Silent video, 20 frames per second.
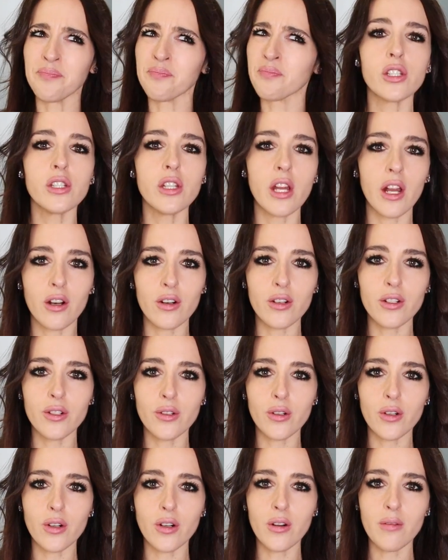
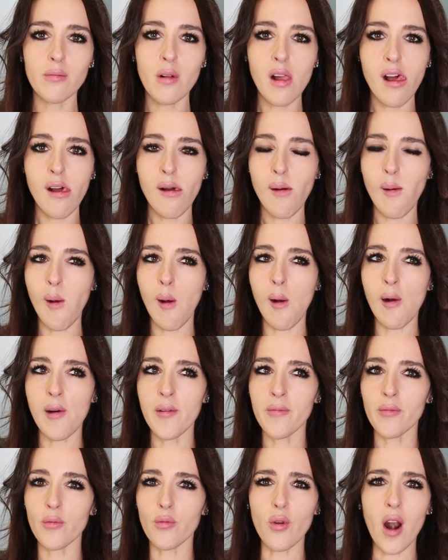snickerdoodle,
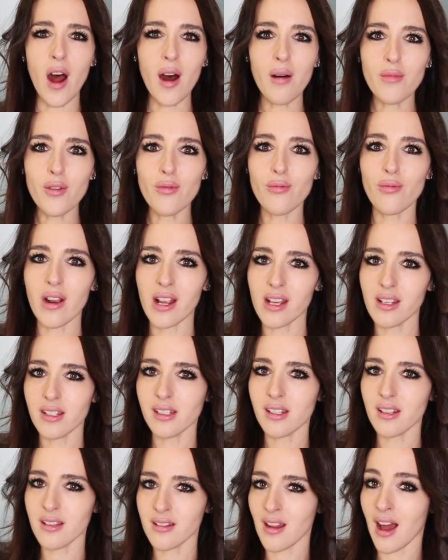rum
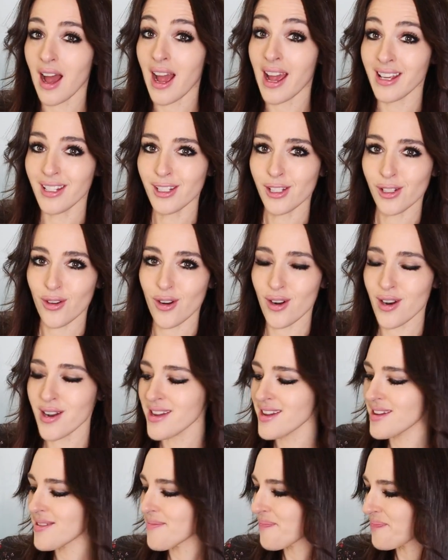raisin ice
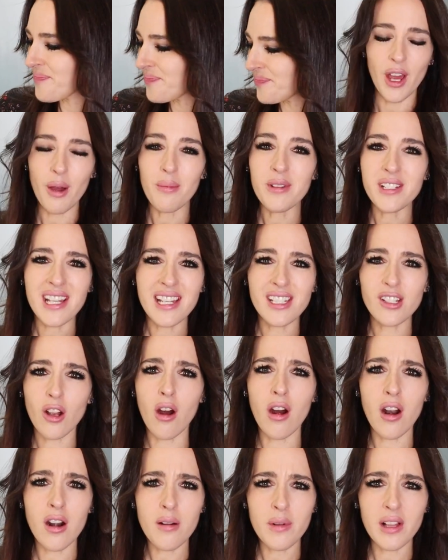cream. They almost taste
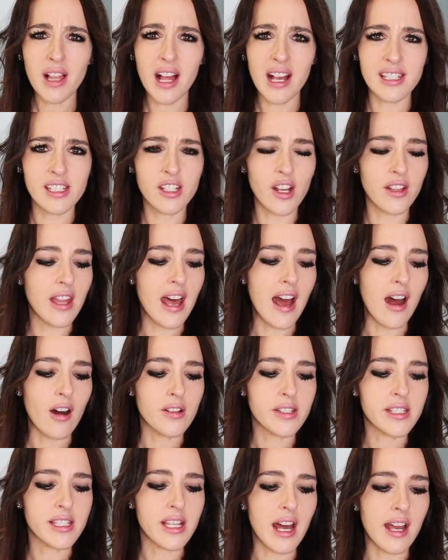caramelized on the
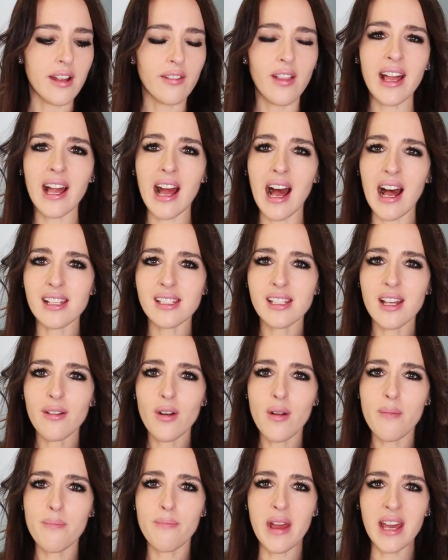outside. Like as they
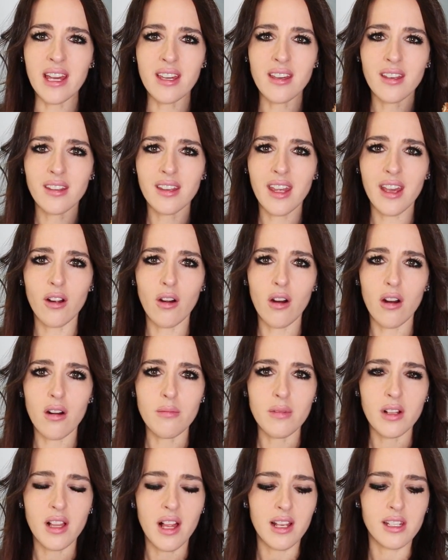were baking, they
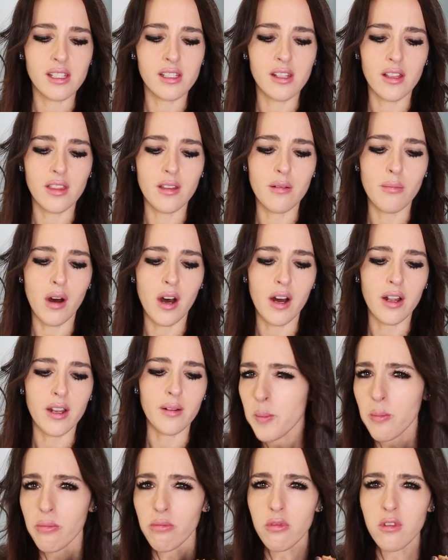caramelized on the
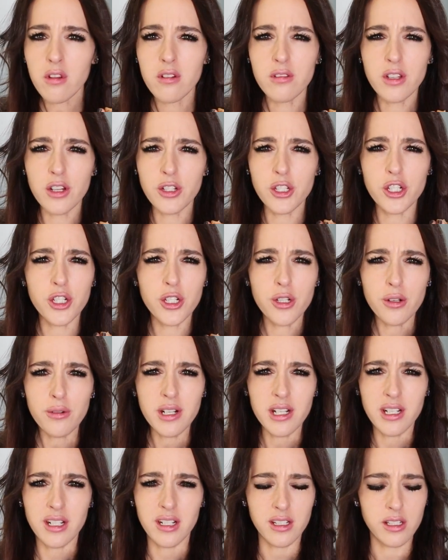bottom. The
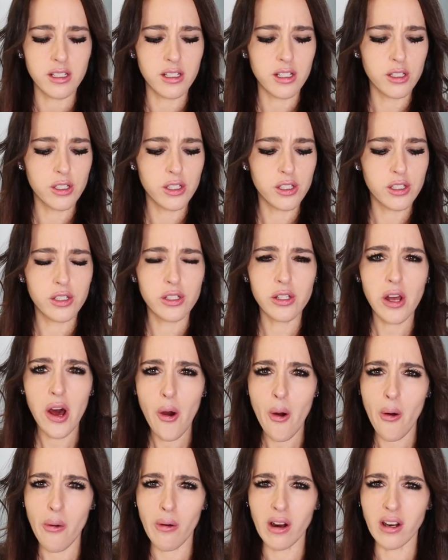chewiness is
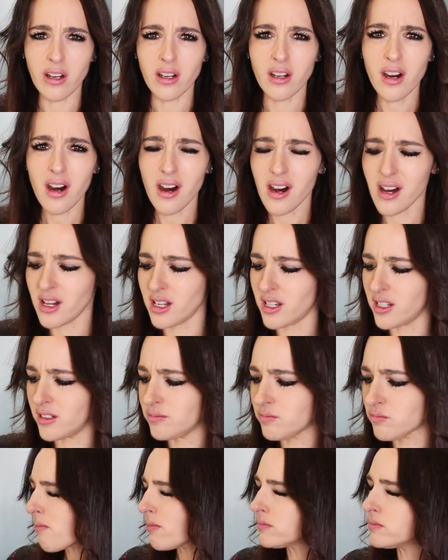so good.
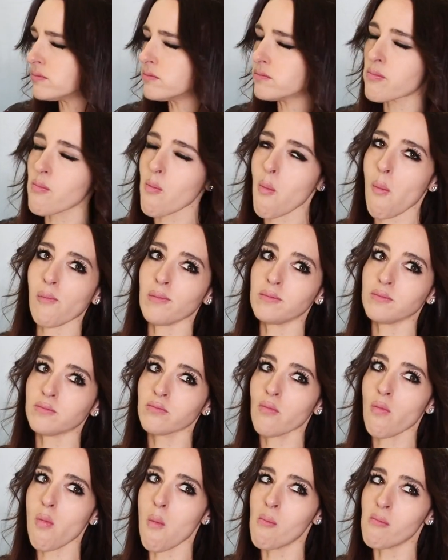Mmm.
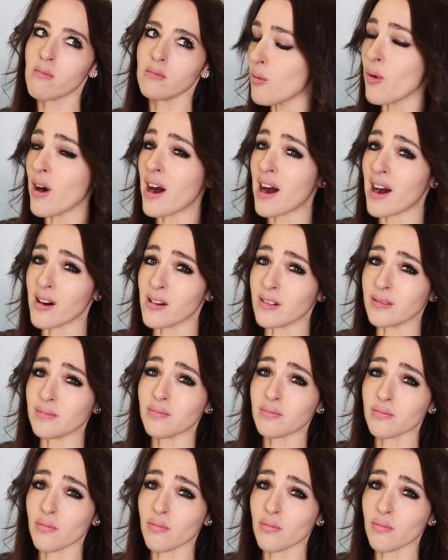Wow.